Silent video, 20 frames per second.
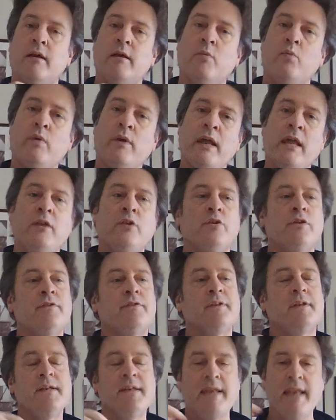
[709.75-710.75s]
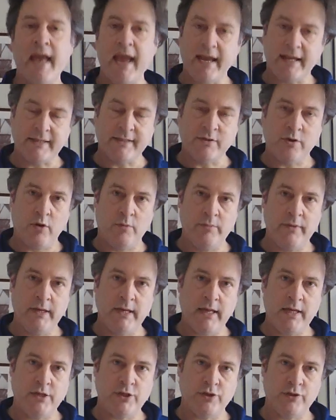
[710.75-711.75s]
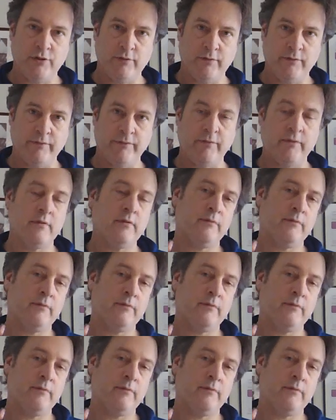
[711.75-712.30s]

When I look at the next combination of